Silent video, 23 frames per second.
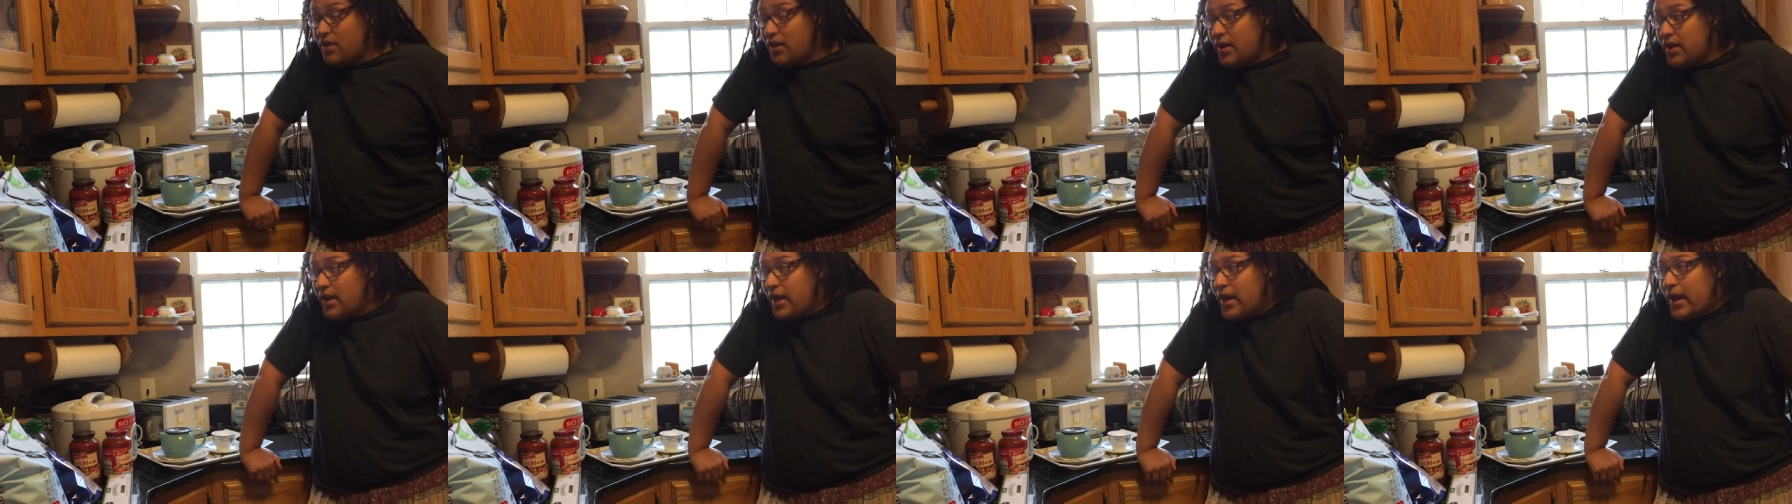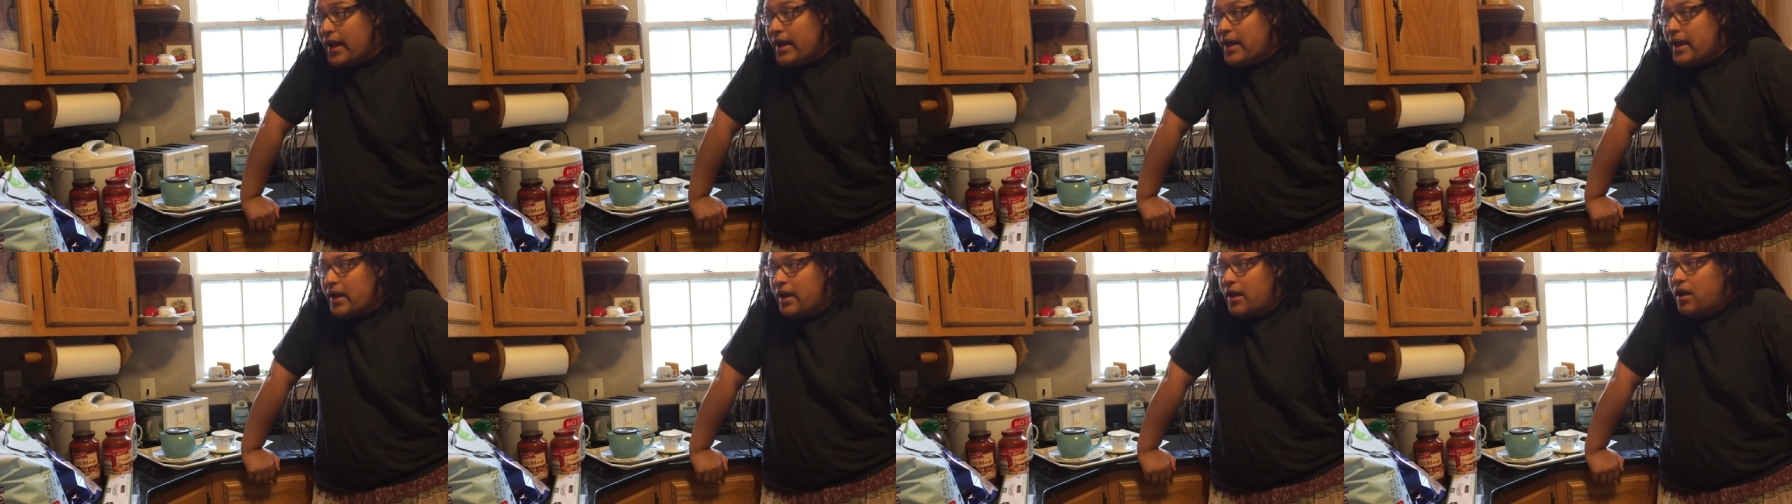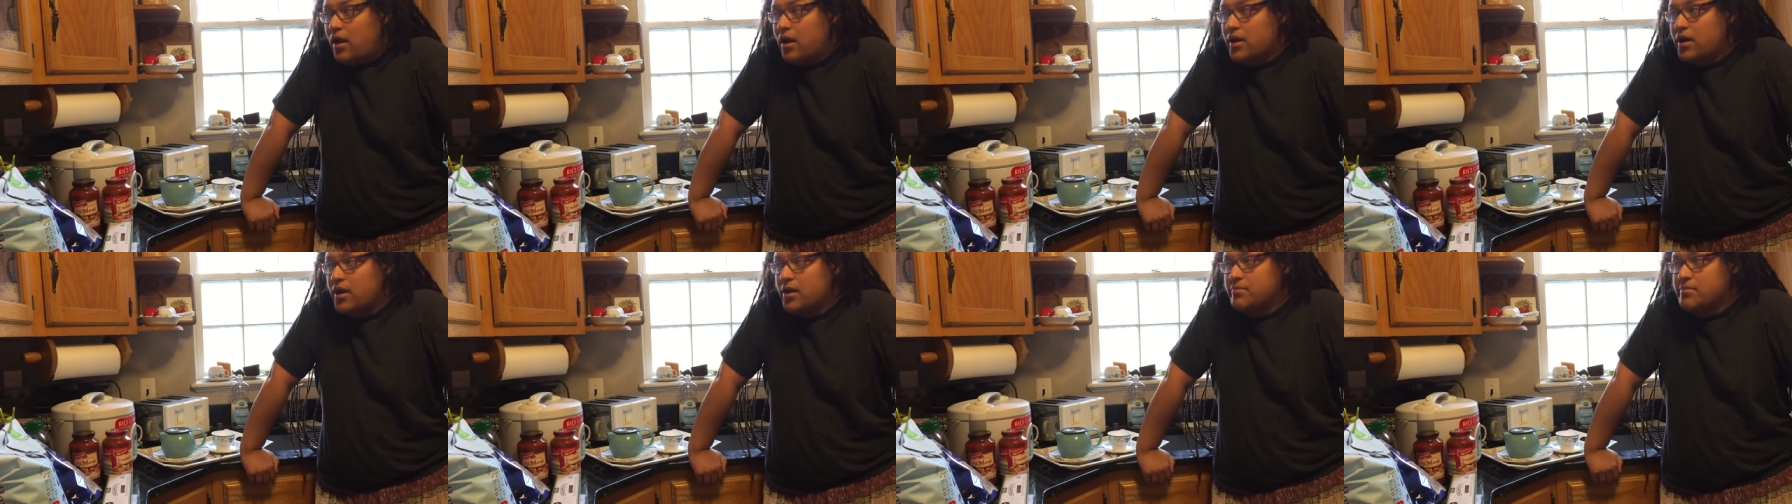like, I
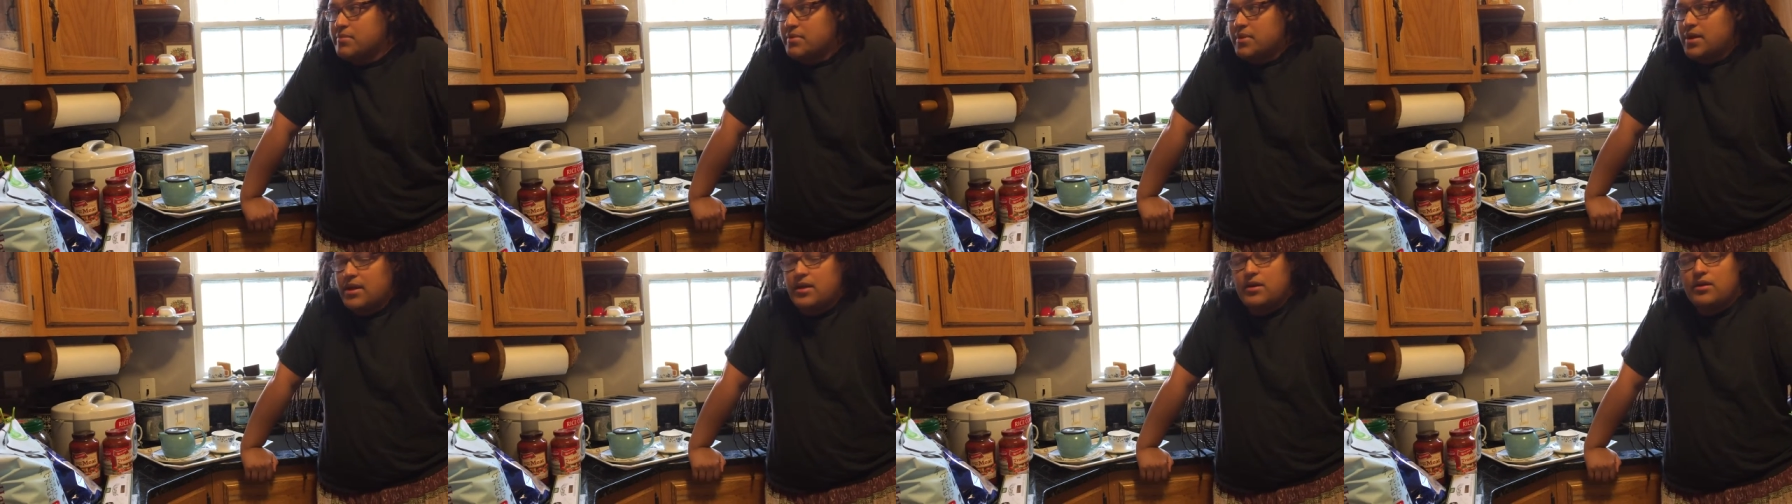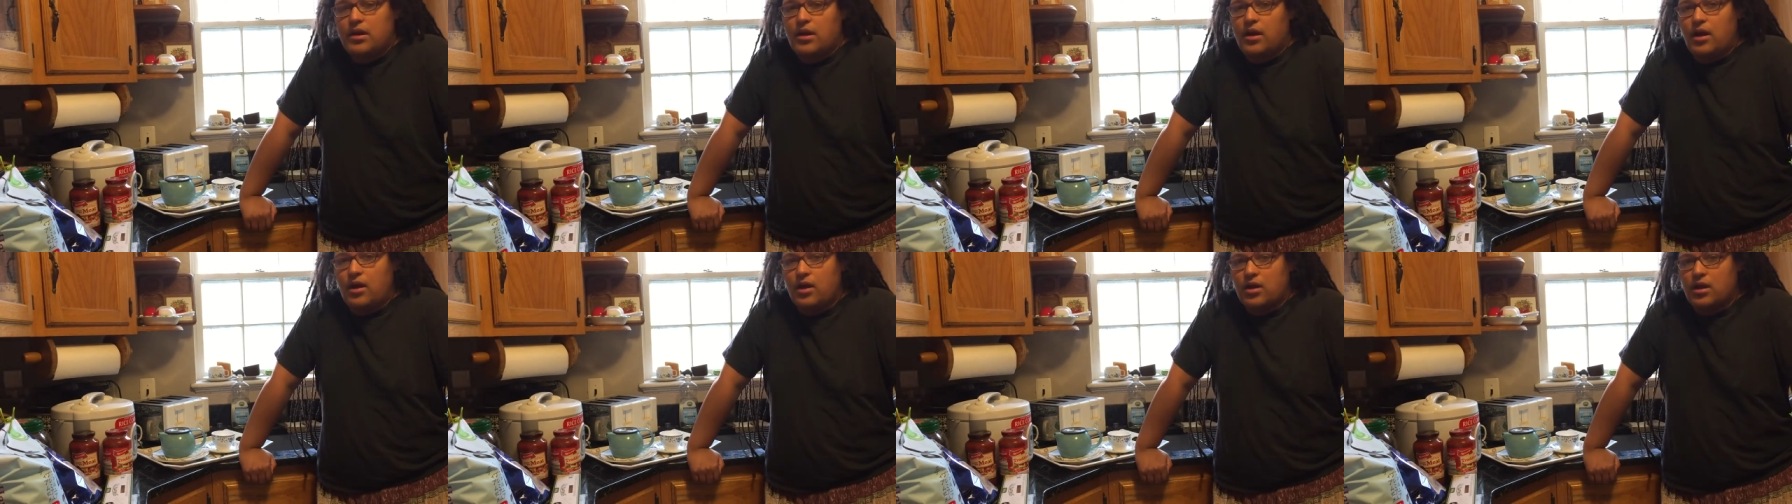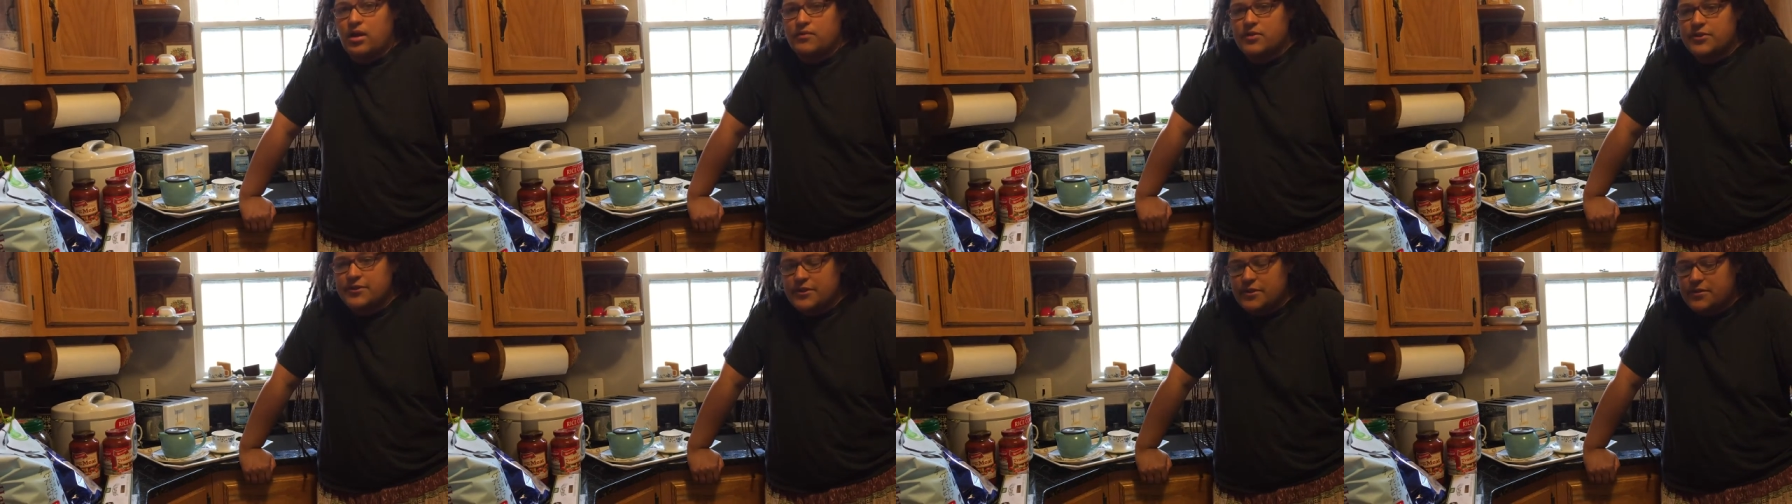am getting a lot of
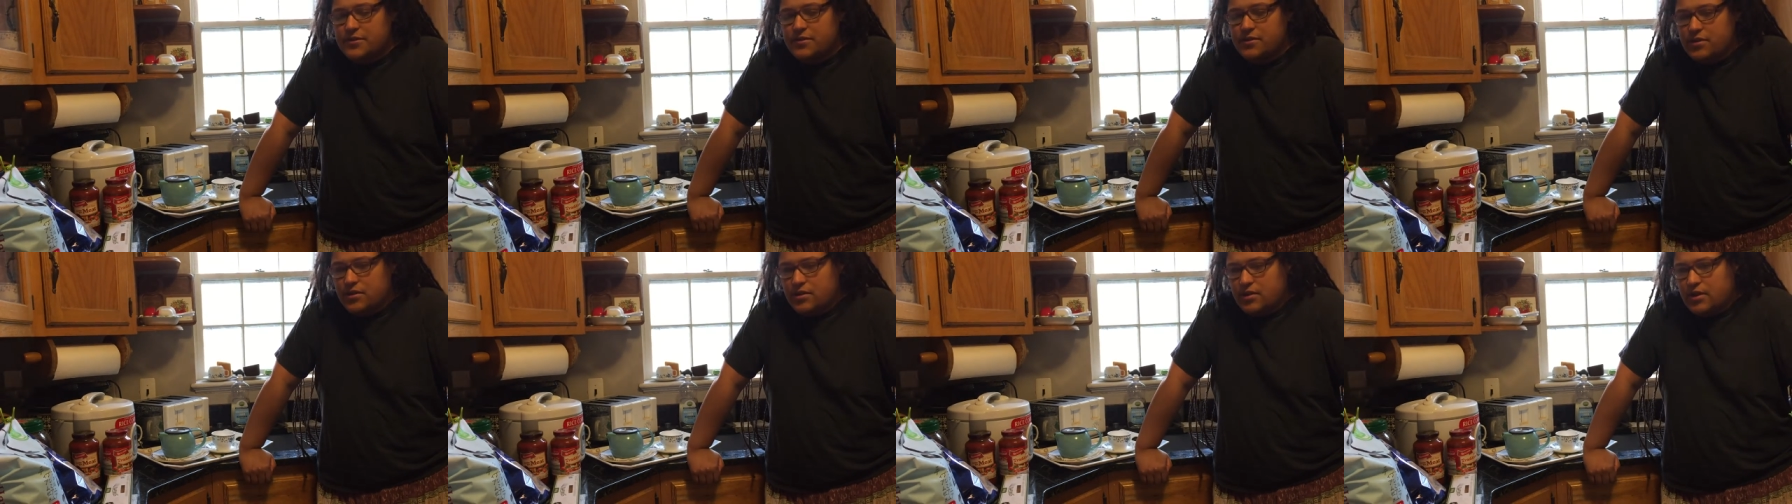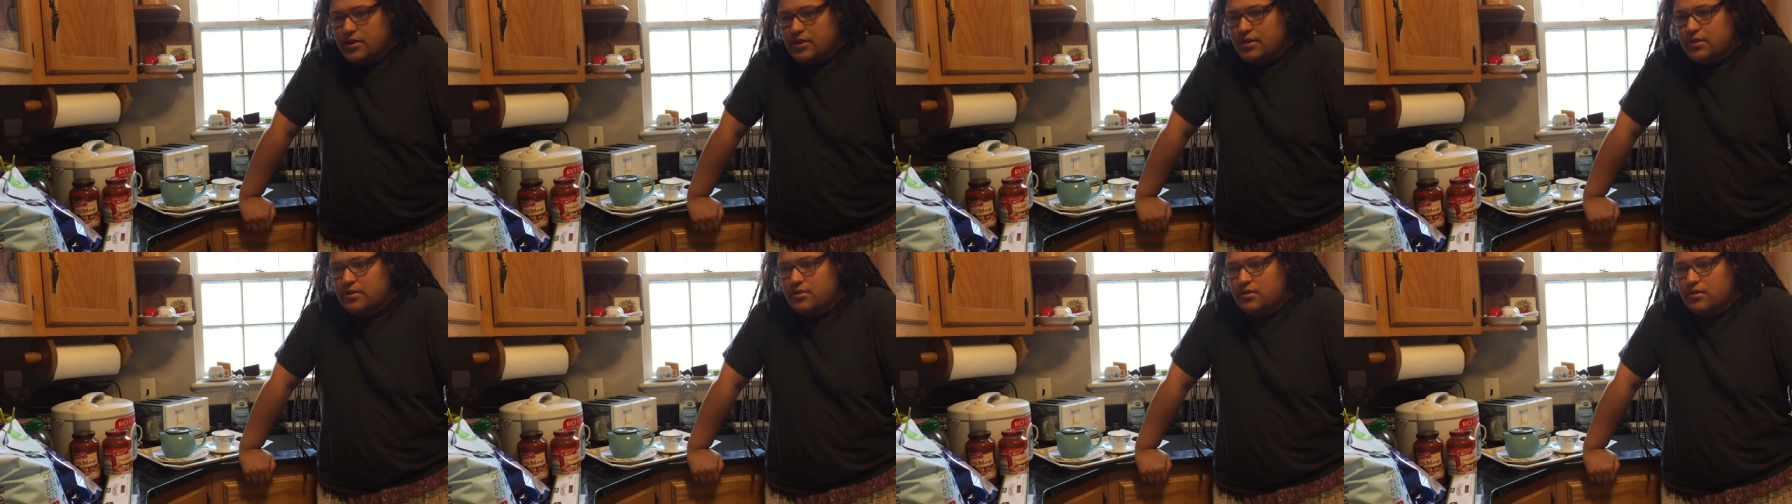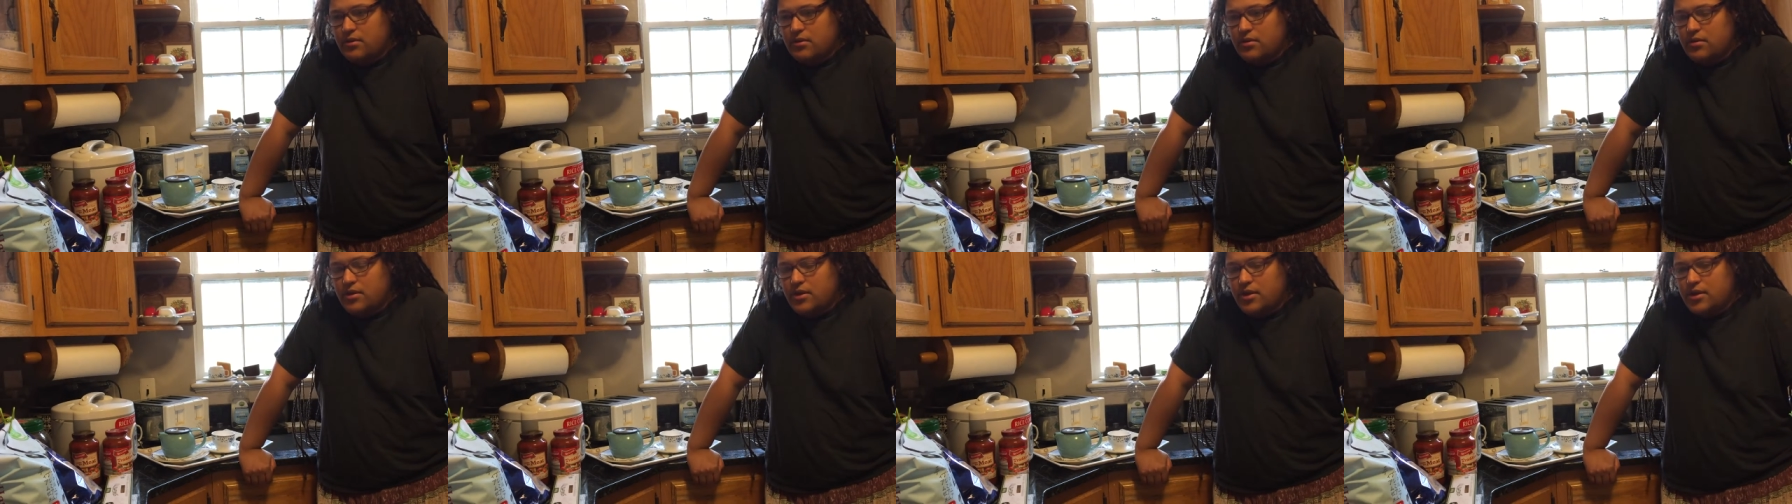conversations online
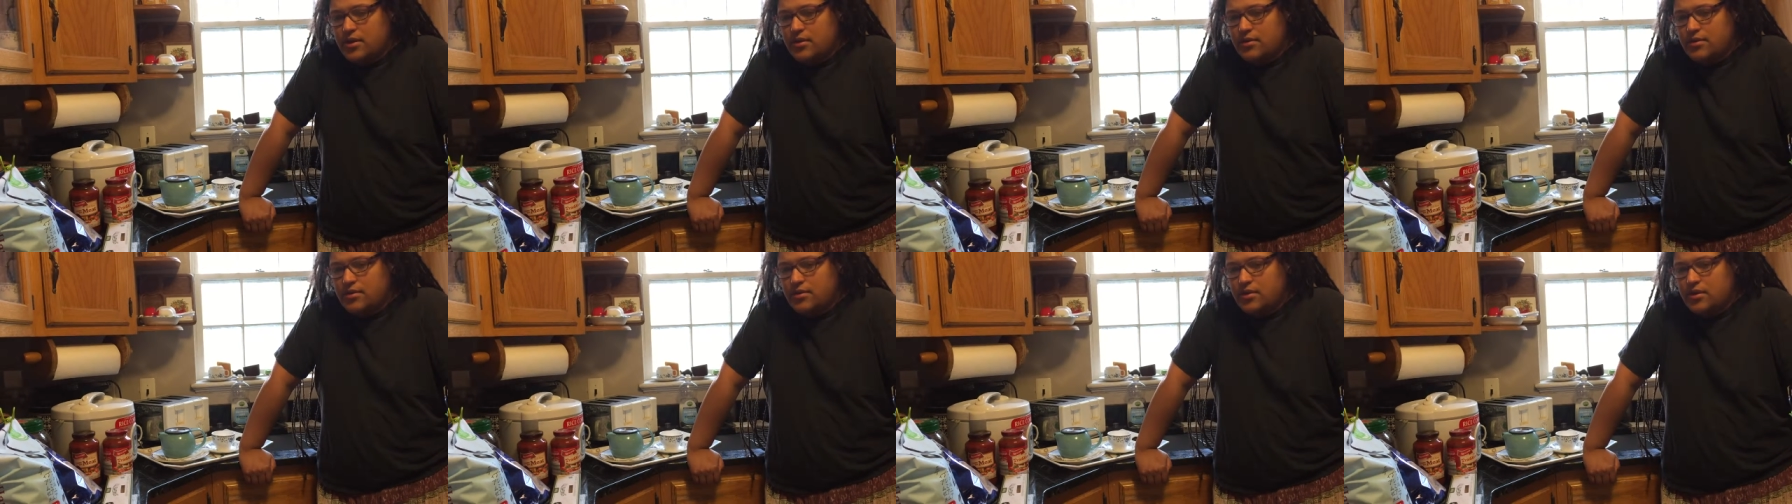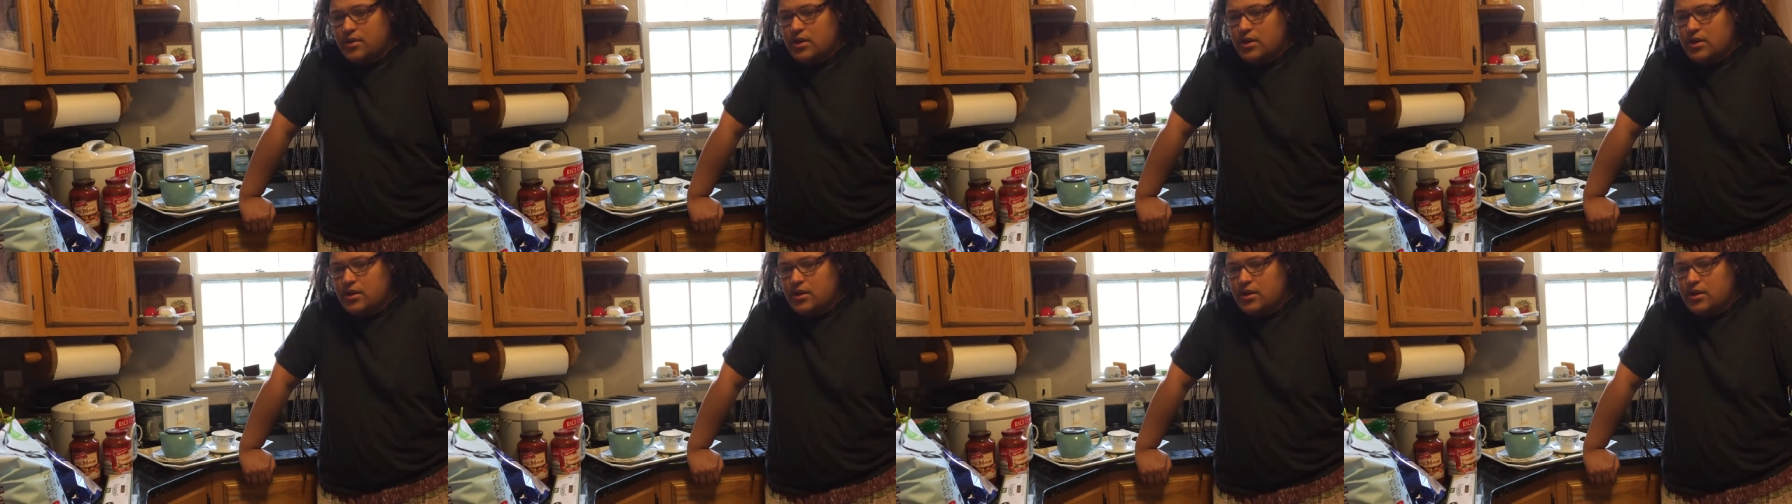and